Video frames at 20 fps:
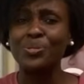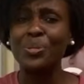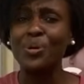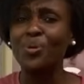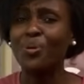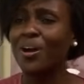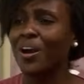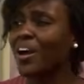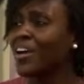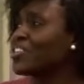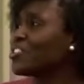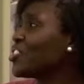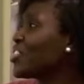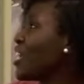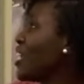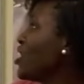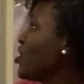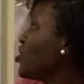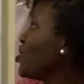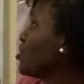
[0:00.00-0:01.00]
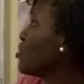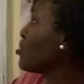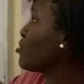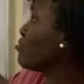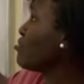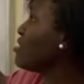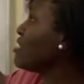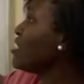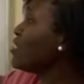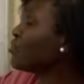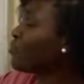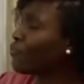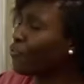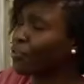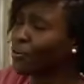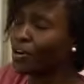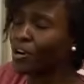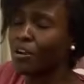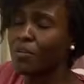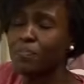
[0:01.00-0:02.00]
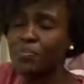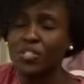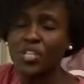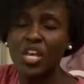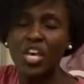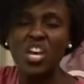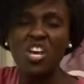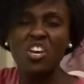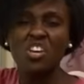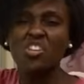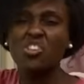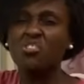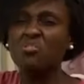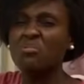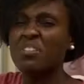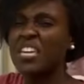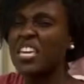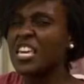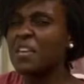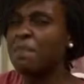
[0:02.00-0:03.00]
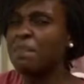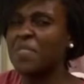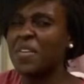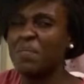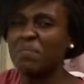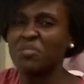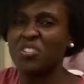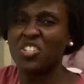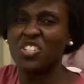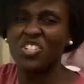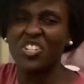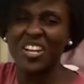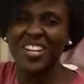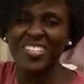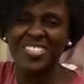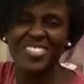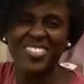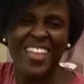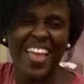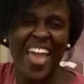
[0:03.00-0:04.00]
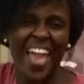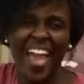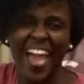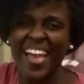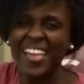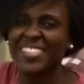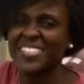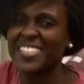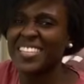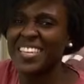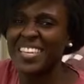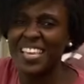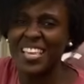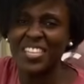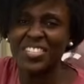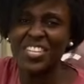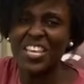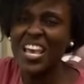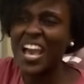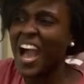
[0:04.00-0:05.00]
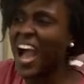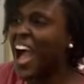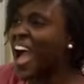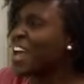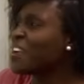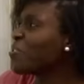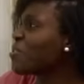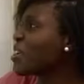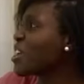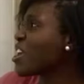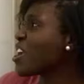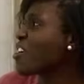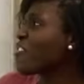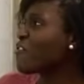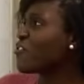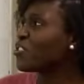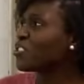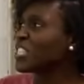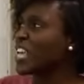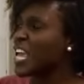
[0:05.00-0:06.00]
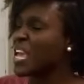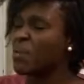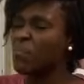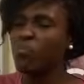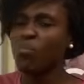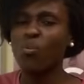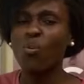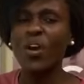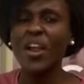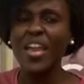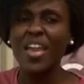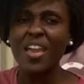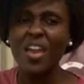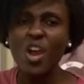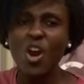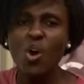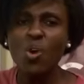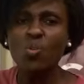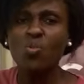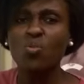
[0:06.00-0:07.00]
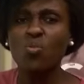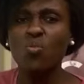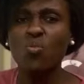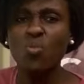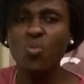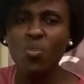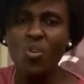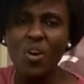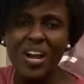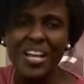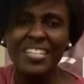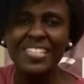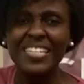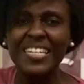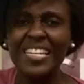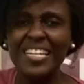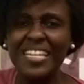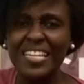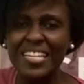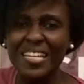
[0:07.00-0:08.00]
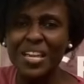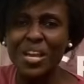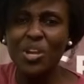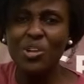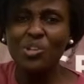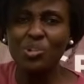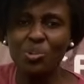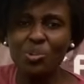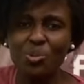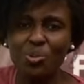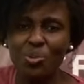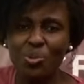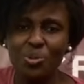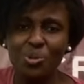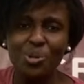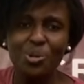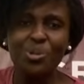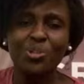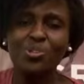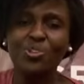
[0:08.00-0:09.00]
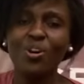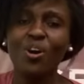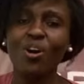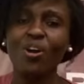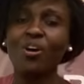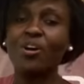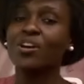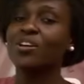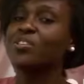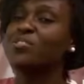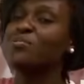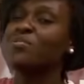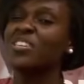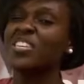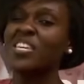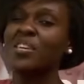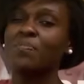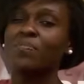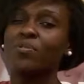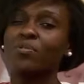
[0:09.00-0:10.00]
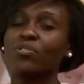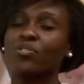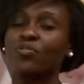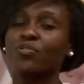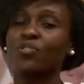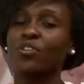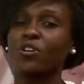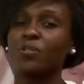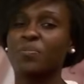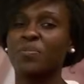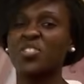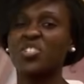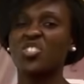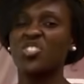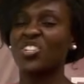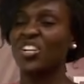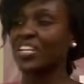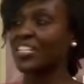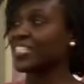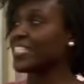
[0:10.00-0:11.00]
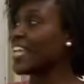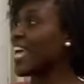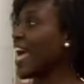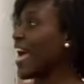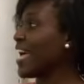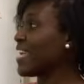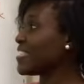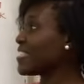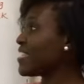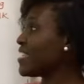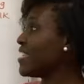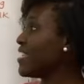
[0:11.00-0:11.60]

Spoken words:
no conjugation. So these verbs, you keep them just as is. I don't care if you're saying moi, ou, li, nous, yo, you keep those verbs just as